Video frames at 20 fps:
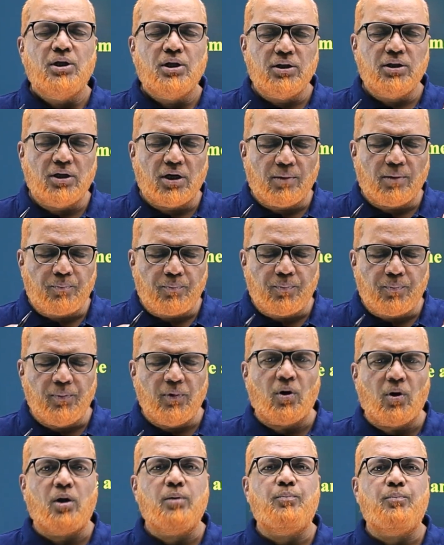the
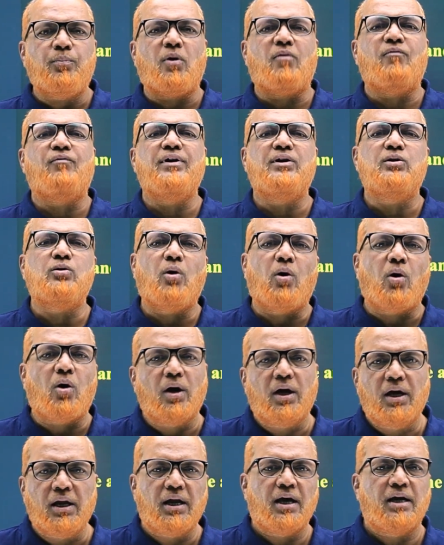non-profit
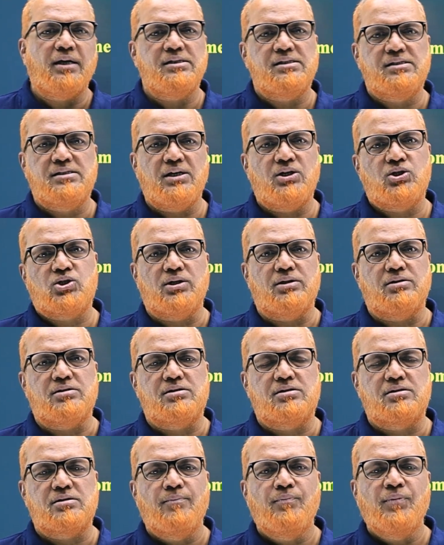
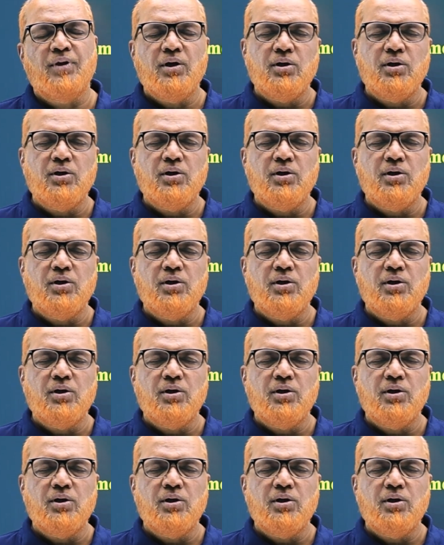organizations.